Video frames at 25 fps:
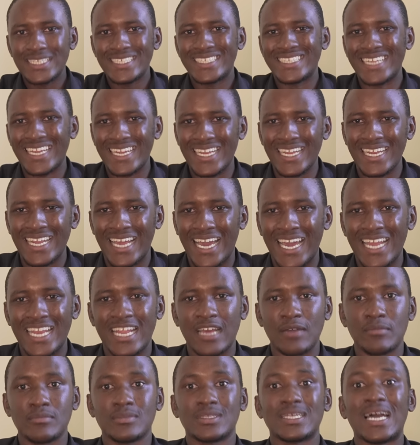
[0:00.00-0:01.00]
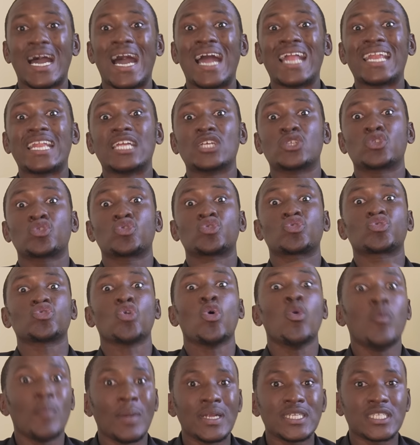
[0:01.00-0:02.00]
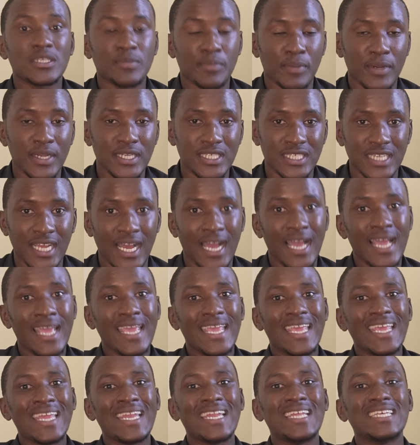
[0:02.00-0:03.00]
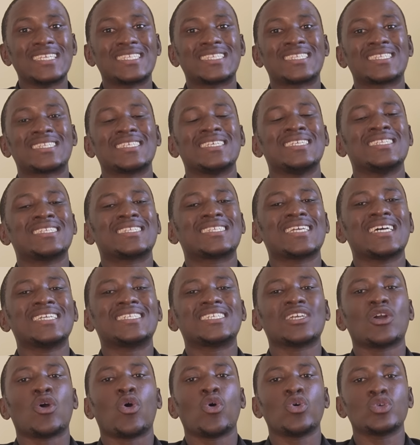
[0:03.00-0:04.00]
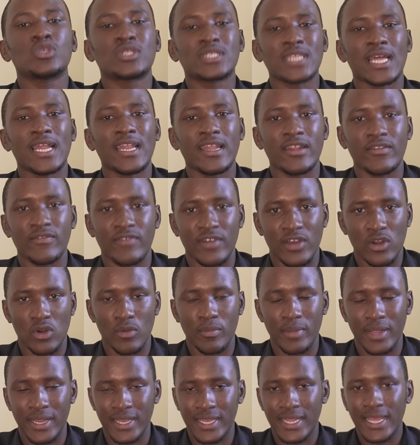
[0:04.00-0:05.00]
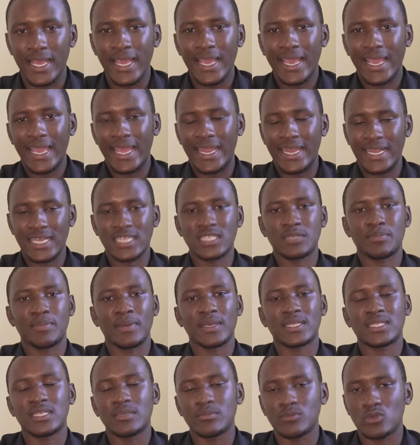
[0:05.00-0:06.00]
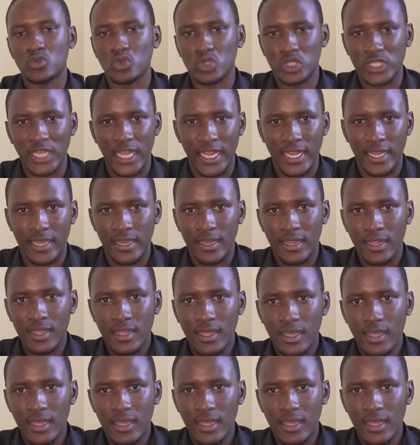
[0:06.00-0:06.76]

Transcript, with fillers: Jaden Adams under so much pressure in such a hostile environment and expect him to shine?